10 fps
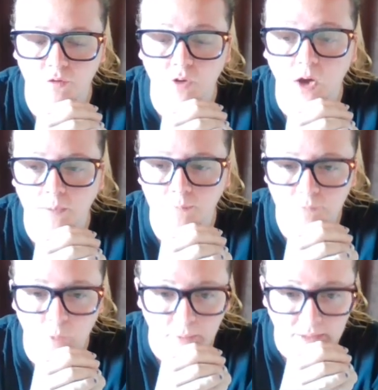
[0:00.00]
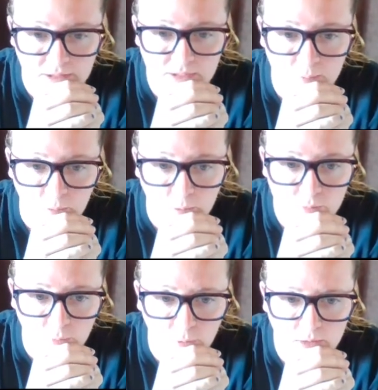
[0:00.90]
vibe for me at the
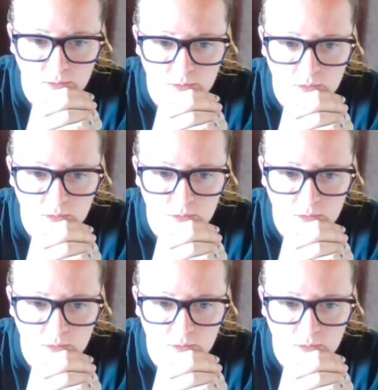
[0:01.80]
most point,